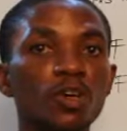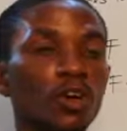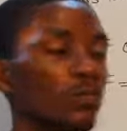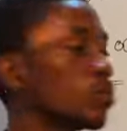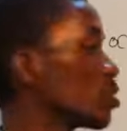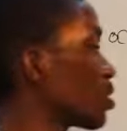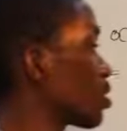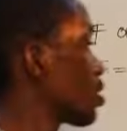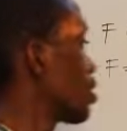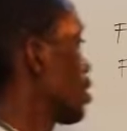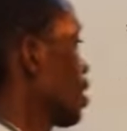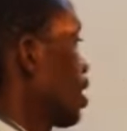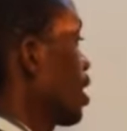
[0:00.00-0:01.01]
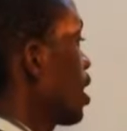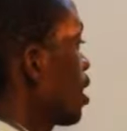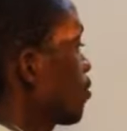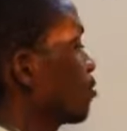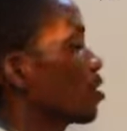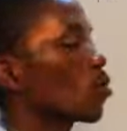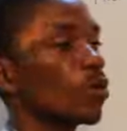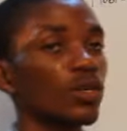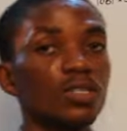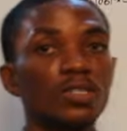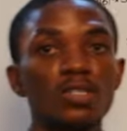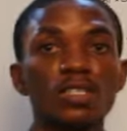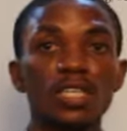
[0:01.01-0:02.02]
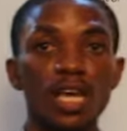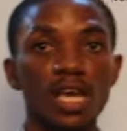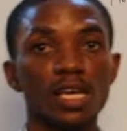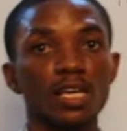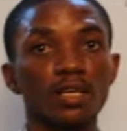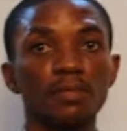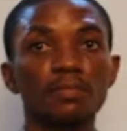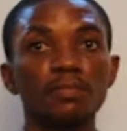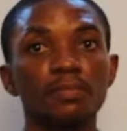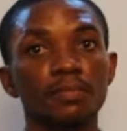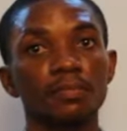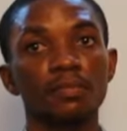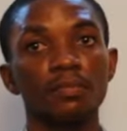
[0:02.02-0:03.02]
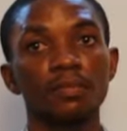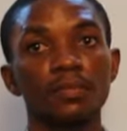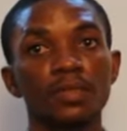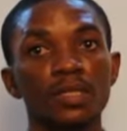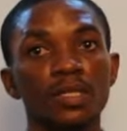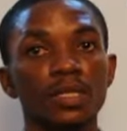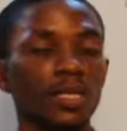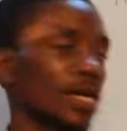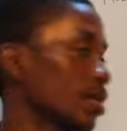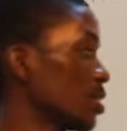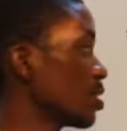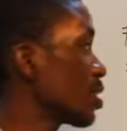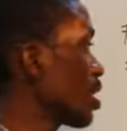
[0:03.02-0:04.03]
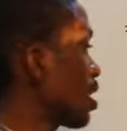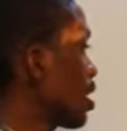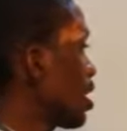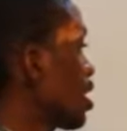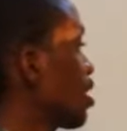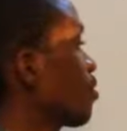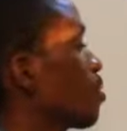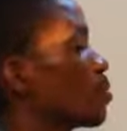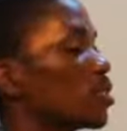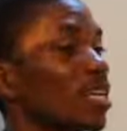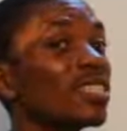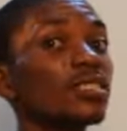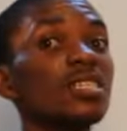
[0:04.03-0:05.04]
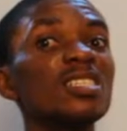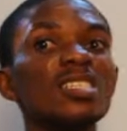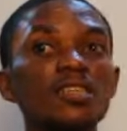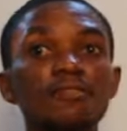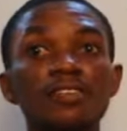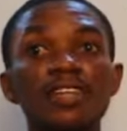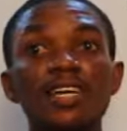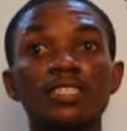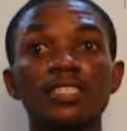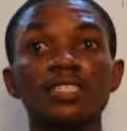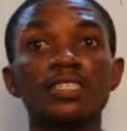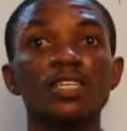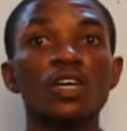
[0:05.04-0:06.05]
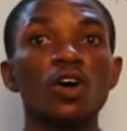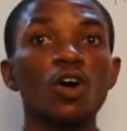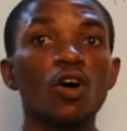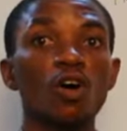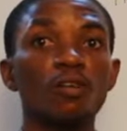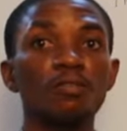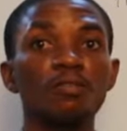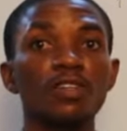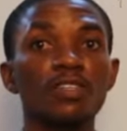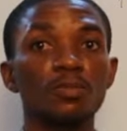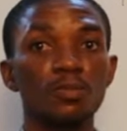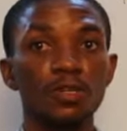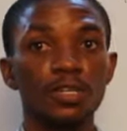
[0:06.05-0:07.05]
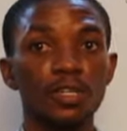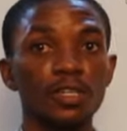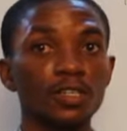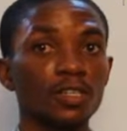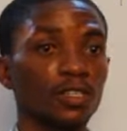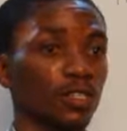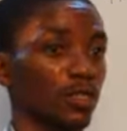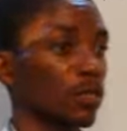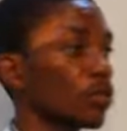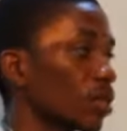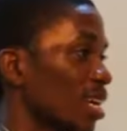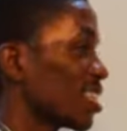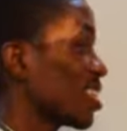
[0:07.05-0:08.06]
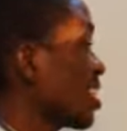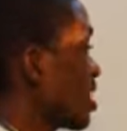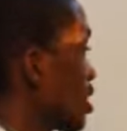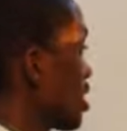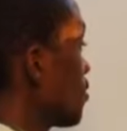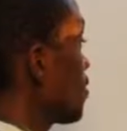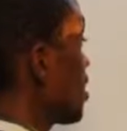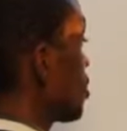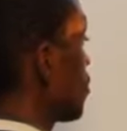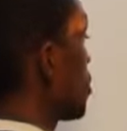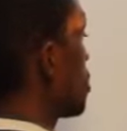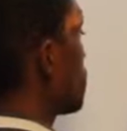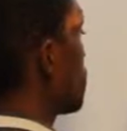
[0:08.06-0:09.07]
becomes F equals KE. Now this KE represents the stiffness of the spring. So we can say the stiffness of the